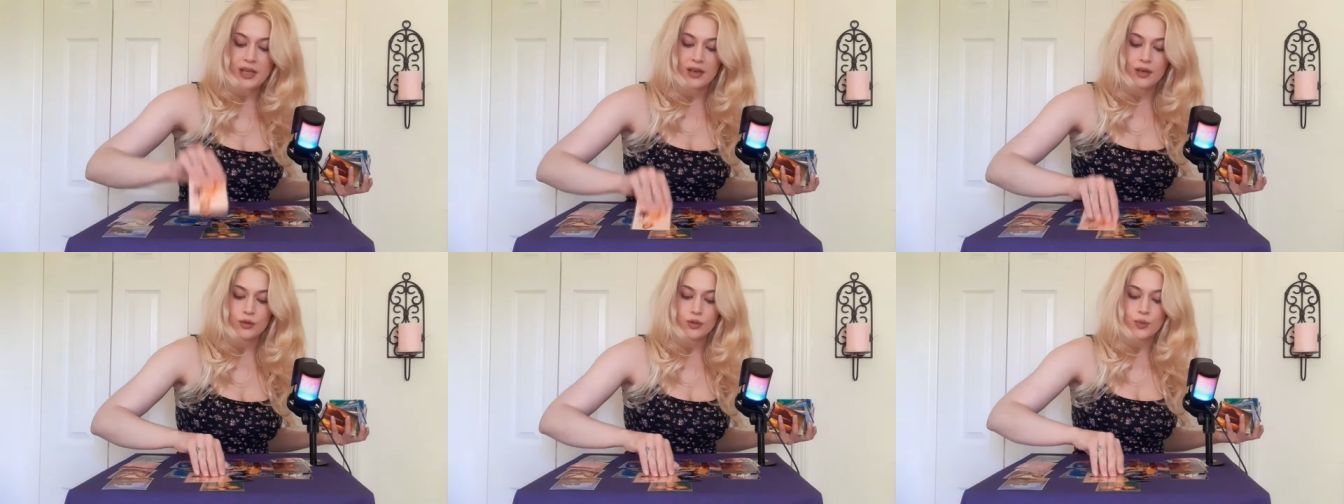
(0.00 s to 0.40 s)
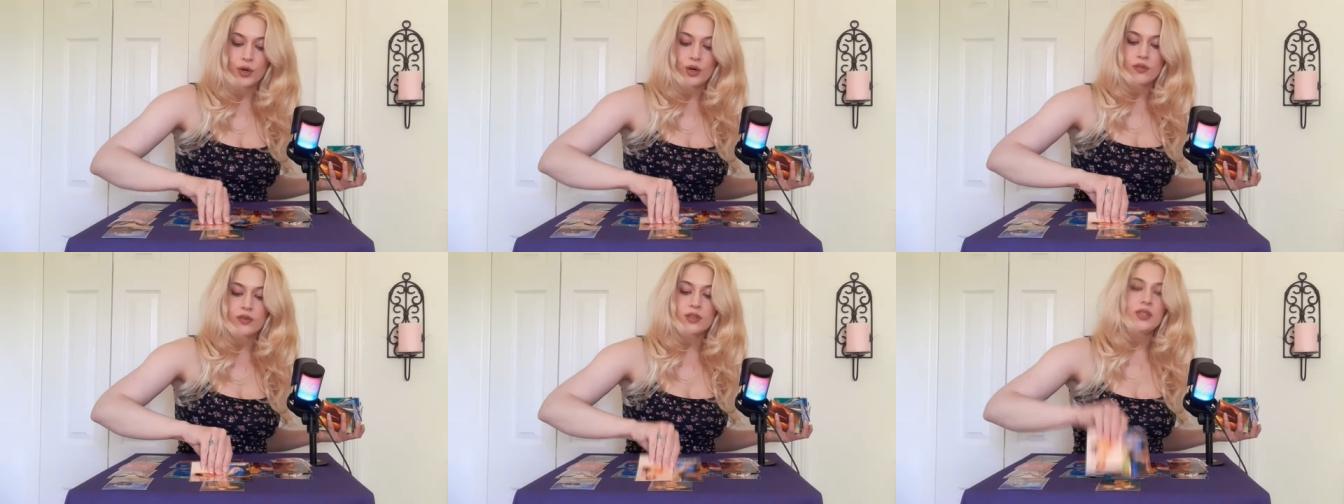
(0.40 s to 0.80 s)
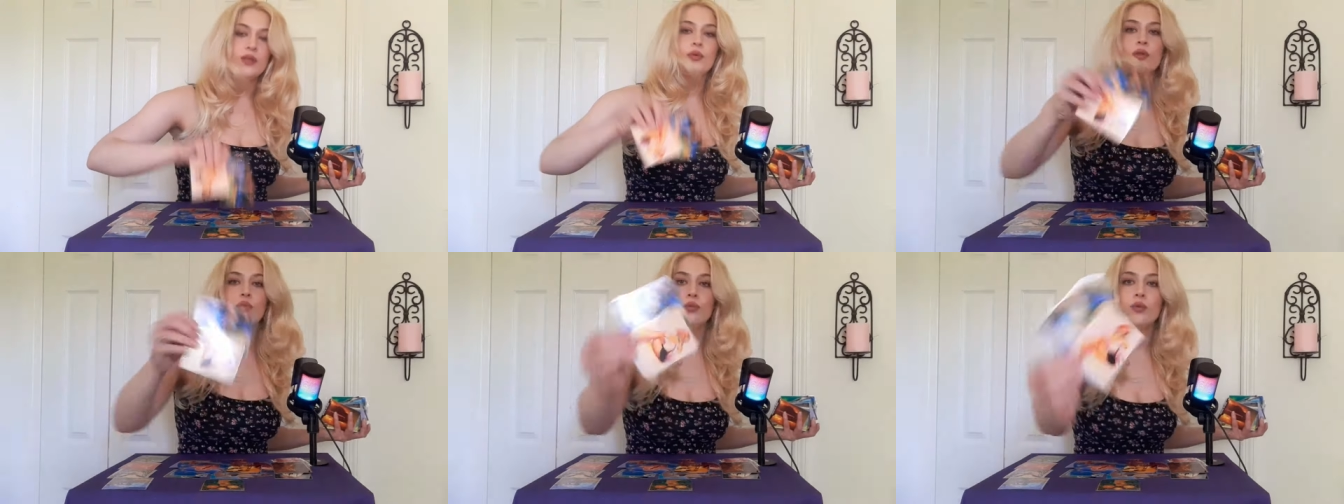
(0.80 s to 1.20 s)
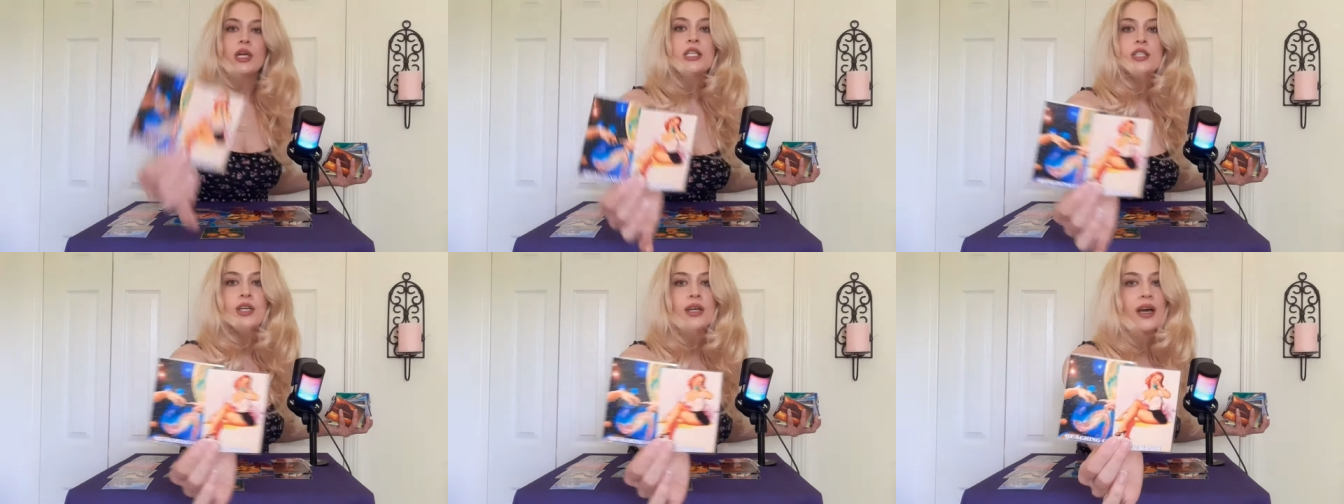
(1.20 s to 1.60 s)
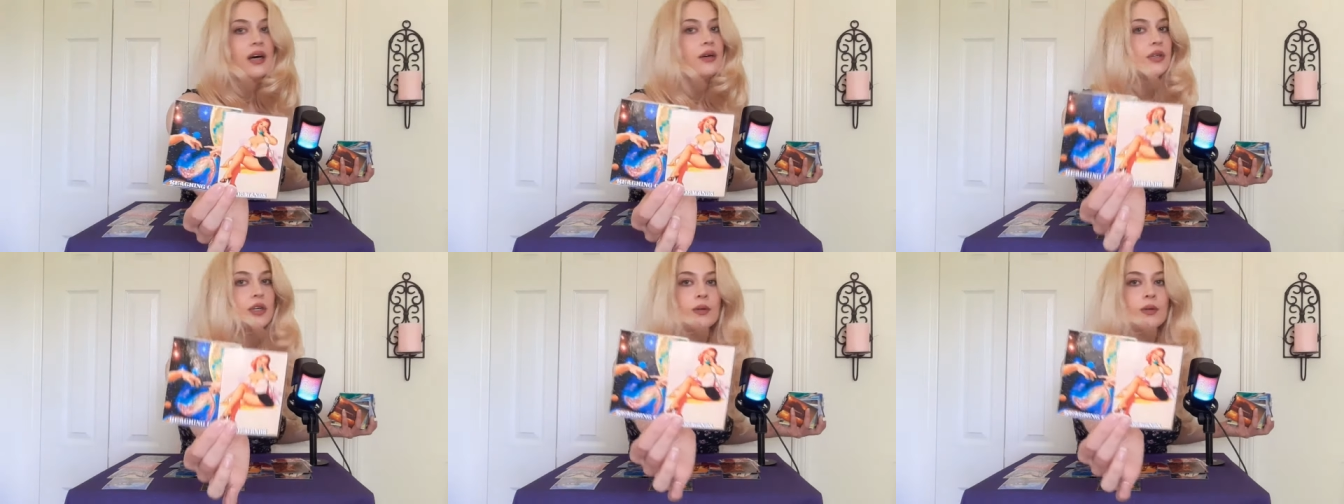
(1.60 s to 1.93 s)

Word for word: that goes perfectly with reaching out.